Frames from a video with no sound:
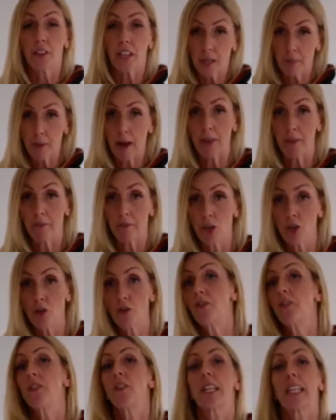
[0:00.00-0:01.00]
think about the
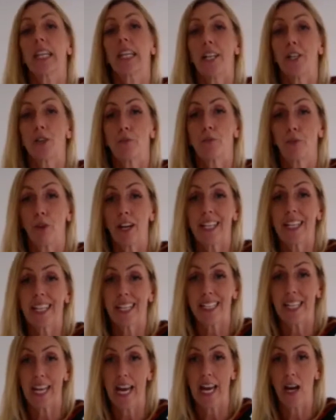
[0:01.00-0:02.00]
move. Can you break
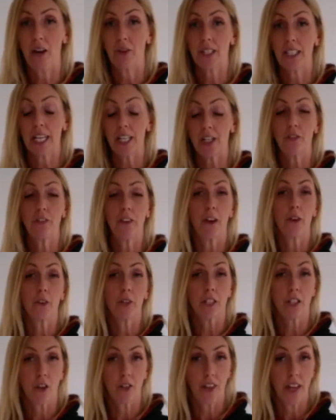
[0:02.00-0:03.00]
it down? Can you
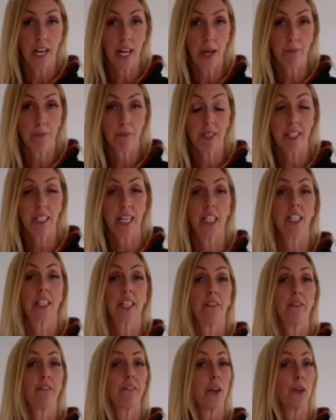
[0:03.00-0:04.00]
focus on the hips? Can you
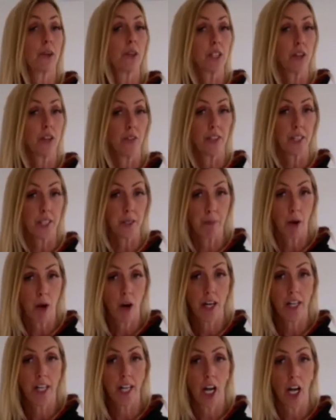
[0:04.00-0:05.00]
then focus on the
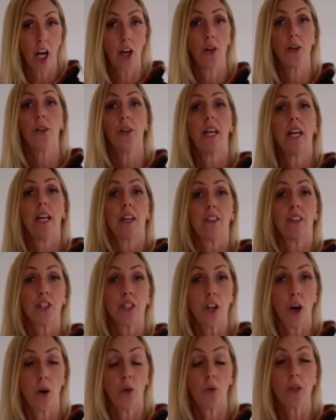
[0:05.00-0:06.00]
spine alone, the
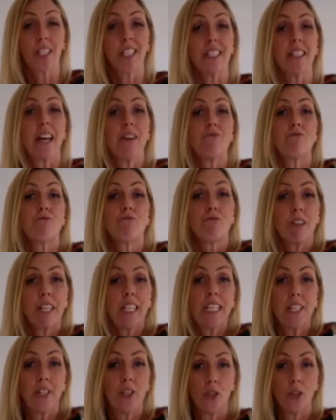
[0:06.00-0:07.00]
shoulders, and then
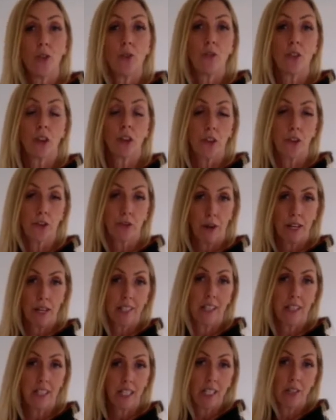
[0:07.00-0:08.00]
redo the thread
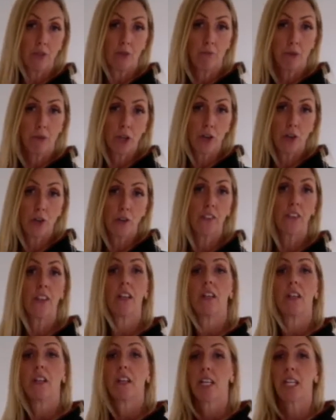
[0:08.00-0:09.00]
the needle move?
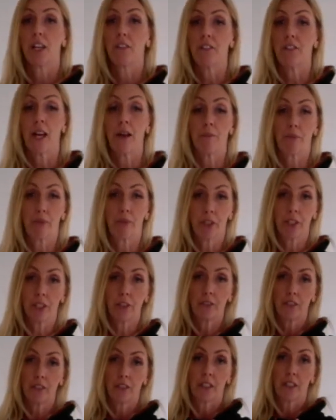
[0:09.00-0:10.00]
And if they
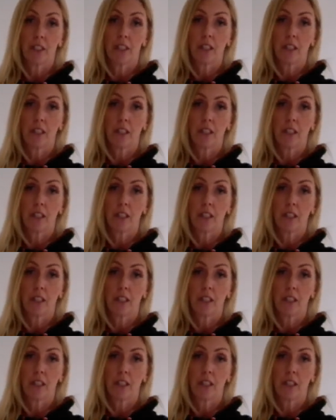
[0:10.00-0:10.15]
improve,